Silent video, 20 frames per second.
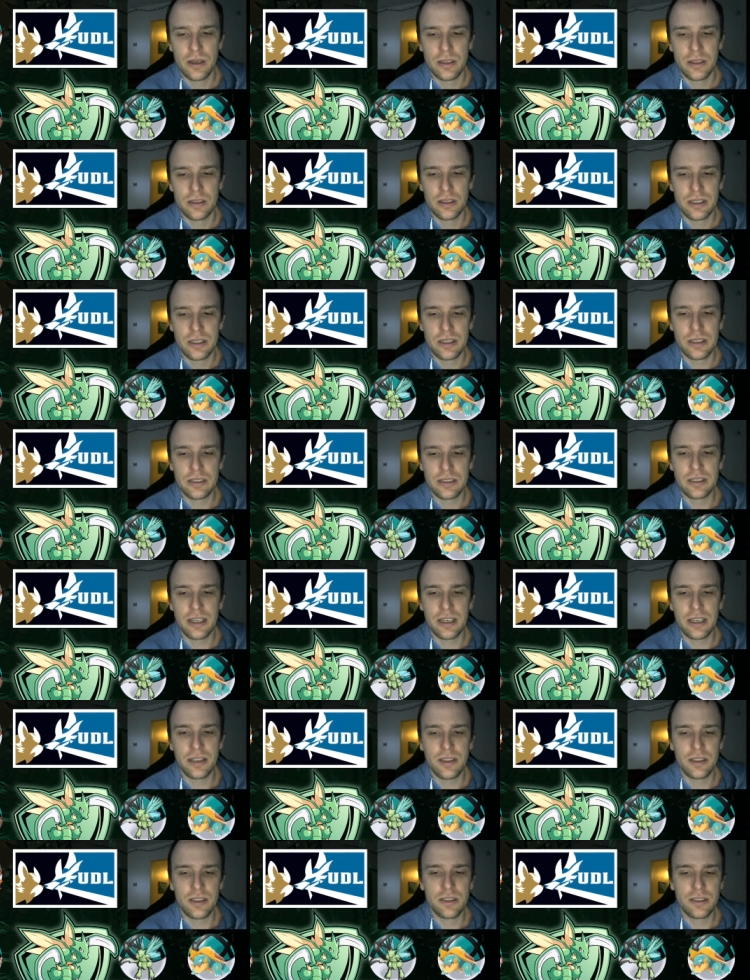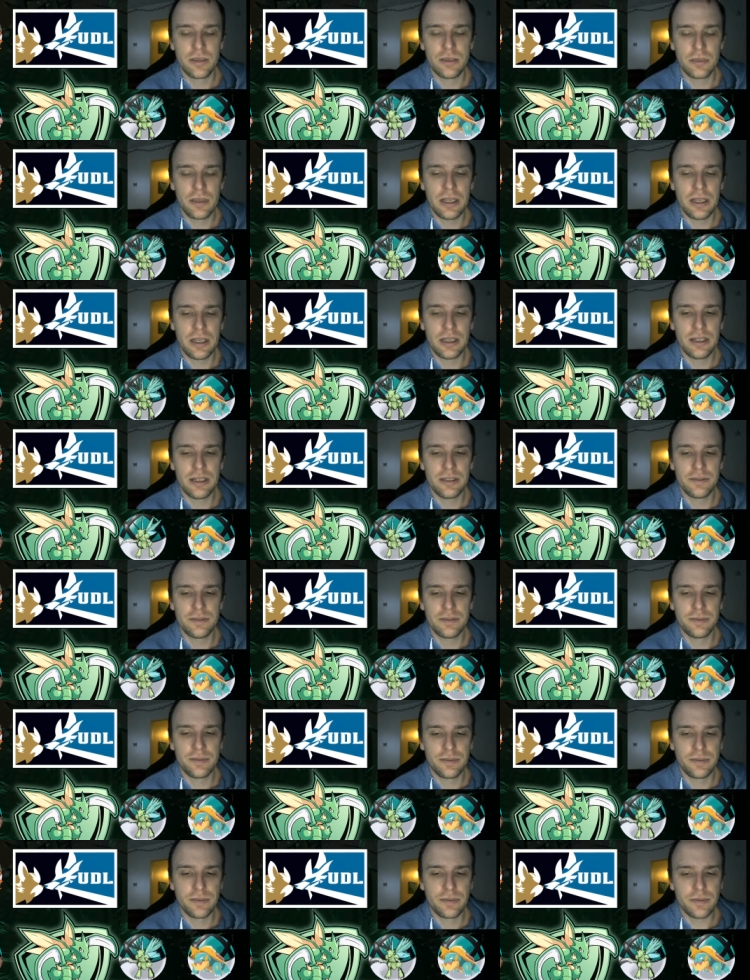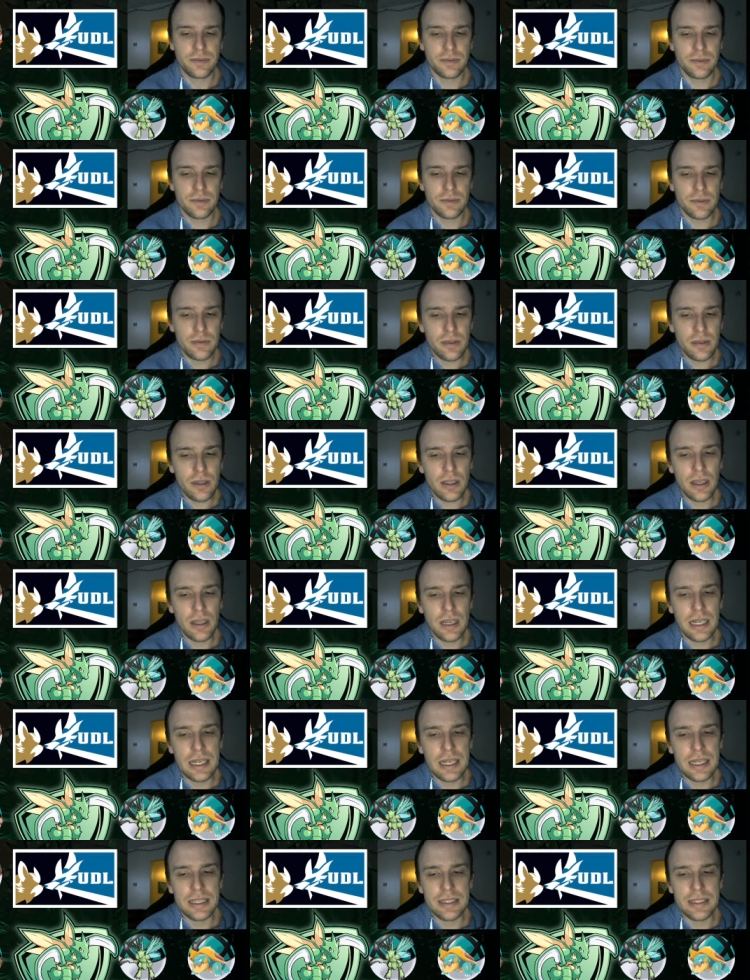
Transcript: get Scyther some love, and